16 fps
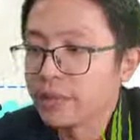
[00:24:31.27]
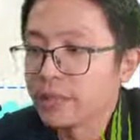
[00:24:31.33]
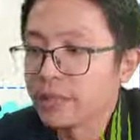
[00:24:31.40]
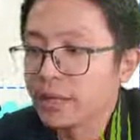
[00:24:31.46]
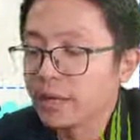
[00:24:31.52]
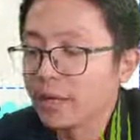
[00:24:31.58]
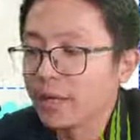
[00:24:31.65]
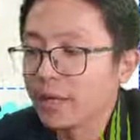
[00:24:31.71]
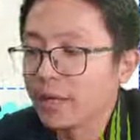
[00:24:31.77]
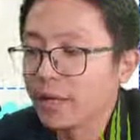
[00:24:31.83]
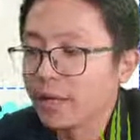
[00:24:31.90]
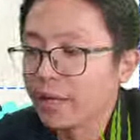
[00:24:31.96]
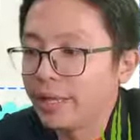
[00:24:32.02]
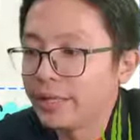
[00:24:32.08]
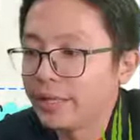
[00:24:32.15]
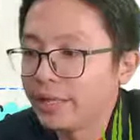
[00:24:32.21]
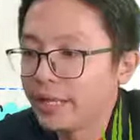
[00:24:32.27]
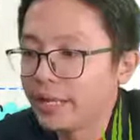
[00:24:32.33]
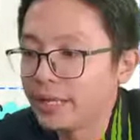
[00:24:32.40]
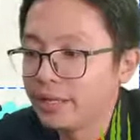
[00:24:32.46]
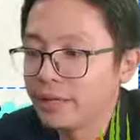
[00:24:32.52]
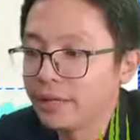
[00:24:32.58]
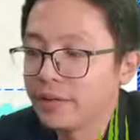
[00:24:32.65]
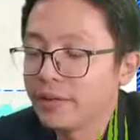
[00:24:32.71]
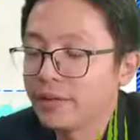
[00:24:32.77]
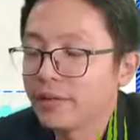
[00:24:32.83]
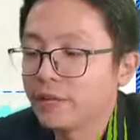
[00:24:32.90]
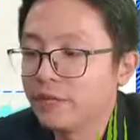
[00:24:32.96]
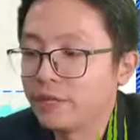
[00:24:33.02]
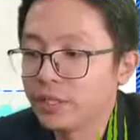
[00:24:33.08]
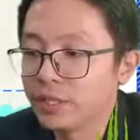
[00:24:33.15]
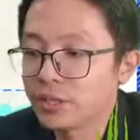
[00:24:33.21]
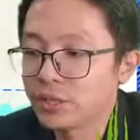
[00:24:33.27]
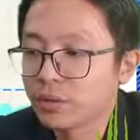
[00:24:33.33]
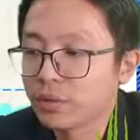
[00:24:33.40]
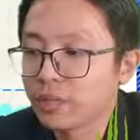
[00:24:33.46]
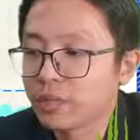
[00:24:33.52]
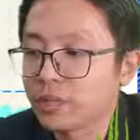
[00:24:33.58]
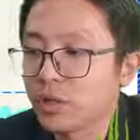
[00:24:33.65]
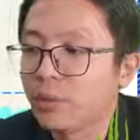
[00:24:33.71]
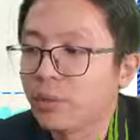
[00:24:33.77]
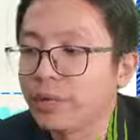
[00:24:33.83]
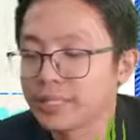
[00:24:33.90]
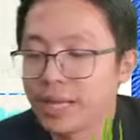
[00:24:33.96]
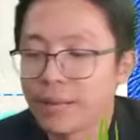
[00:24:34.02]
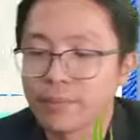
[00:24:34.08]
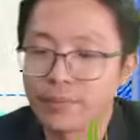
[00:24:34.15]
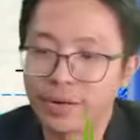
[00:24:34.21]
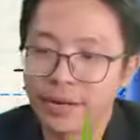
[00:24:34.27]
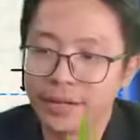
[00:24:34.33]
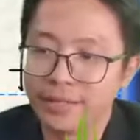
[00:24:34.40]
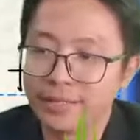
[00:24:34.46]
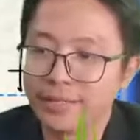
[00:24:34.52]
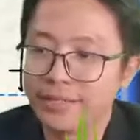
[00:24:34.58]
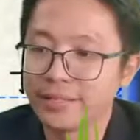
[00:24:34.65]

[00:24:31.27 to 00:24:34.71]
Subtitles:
And then virtual is always upright.